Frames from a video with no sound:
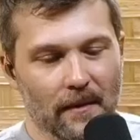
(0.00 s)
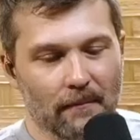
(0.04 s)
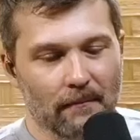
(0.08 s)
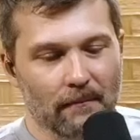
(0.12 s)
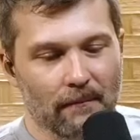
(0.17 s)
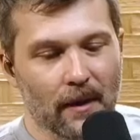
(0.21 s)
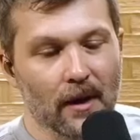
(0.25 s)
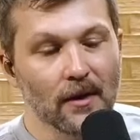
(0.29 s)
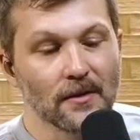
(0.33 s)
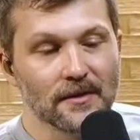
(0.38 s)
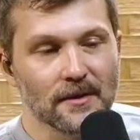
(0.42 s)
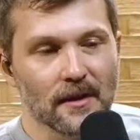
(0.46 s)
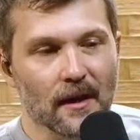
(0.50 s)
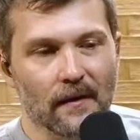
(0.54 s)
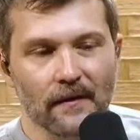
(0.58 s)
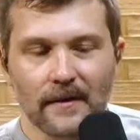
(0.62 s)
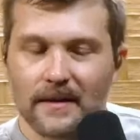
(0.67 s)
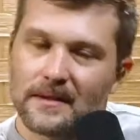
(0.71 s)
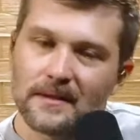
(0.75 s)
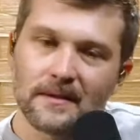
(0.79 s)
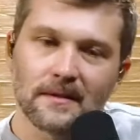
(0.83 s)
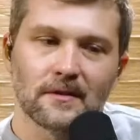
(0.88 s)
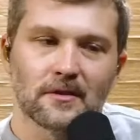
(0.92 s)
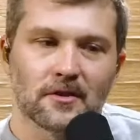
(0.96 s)
most
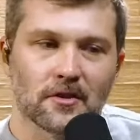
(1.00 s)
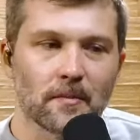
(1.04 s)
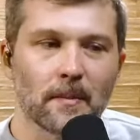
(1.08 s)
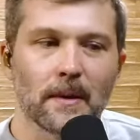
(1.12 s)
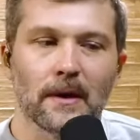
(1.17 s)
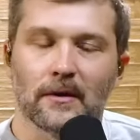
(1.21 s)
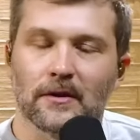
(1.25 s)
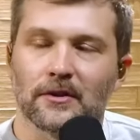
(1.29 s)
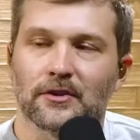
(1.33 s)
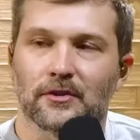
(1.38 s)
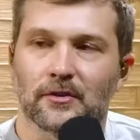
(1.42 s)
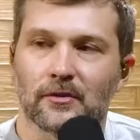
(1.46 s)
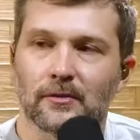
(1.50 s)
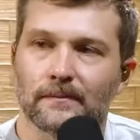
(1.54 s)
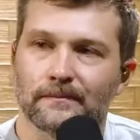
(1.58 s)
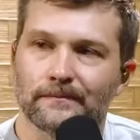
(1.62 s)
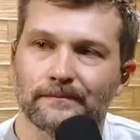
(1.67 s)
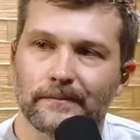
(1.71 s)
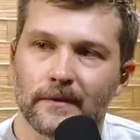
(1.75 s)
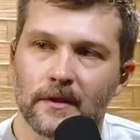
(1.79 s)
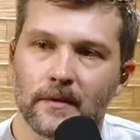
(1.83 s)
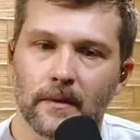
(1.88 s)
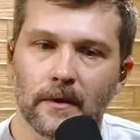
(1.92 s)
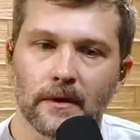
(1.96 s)
obvious is spiritual spiritual,
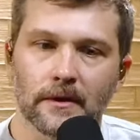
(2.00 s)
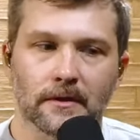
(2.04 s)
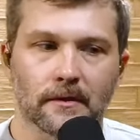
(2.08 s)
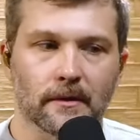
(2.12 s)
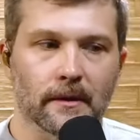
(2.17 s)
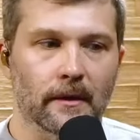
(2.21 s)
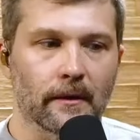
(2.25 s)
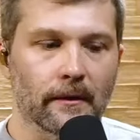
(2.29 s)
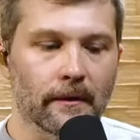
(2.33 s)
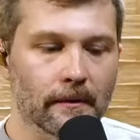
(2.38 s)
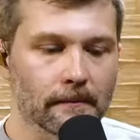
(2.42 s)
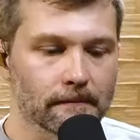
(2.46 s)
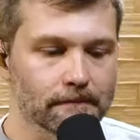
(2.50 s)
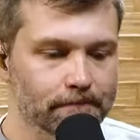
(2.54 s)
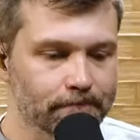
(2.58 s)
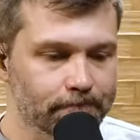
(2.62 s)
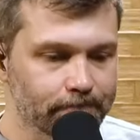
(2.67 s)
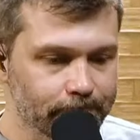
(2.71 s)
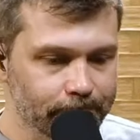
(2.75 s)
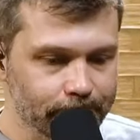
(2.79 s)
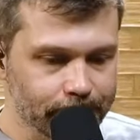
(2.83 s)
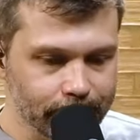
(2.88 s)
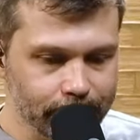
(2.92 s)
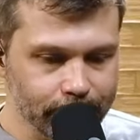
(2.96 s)
mm-hmm. spiritual health
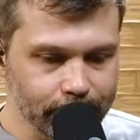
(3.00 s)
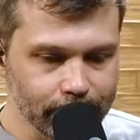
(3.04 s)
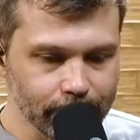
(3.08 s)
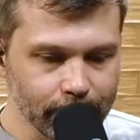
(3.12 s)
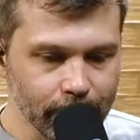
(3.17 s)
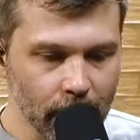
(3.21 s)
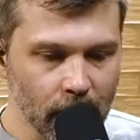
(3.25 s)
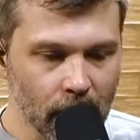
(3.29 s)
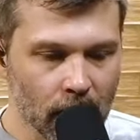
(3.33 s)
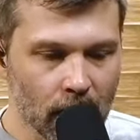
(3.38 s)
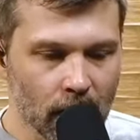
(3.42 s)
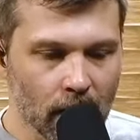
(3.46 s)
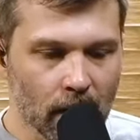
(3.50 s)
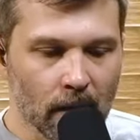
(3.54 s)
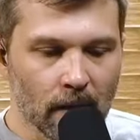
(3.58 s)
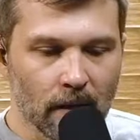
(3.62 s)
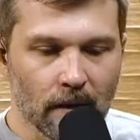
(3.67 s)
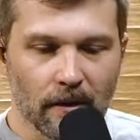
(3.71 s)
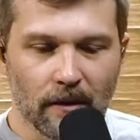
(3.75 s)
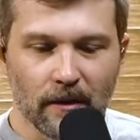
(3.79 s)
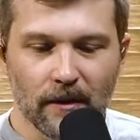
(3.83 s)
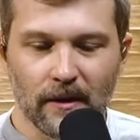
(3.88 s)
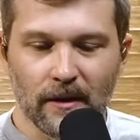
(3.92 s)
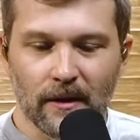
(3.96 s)

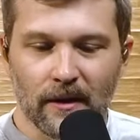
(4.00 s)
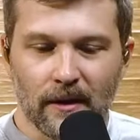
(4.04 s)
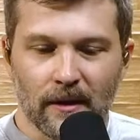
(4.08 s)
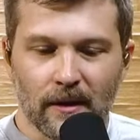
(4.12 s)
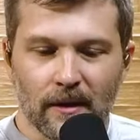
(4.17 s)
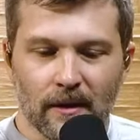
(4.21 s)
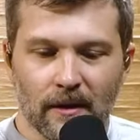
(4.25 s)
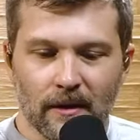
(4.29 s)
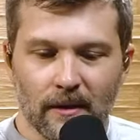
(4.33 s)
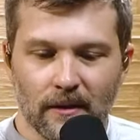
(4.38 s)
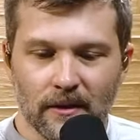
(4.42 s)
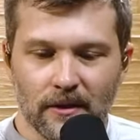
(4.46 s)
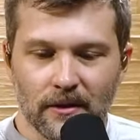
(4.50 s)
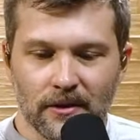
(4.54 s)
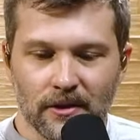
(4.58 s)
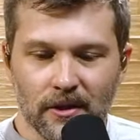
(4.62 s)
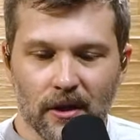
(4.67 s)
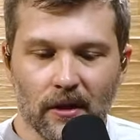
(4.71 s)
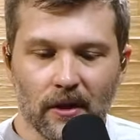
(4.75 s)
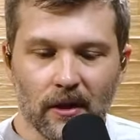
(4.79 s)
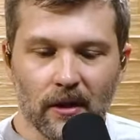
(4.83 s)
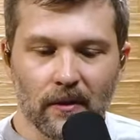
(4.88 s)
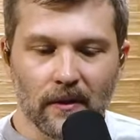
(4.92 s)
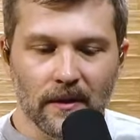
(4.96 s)
you,
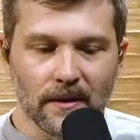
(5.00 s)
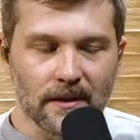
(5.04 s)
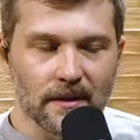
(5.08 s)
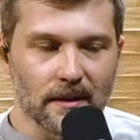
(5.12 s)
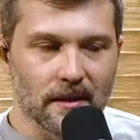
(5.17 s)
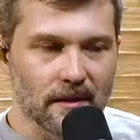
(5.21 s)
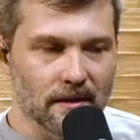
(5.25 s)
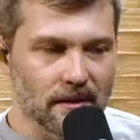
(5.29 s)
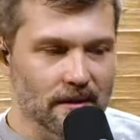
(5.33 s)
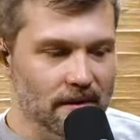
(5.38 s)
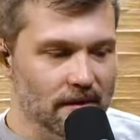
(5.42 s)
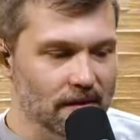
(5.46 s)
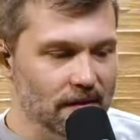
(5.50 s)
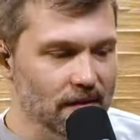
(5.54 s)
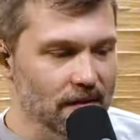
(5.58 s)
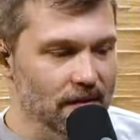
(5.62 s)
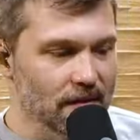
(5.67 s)
john owen says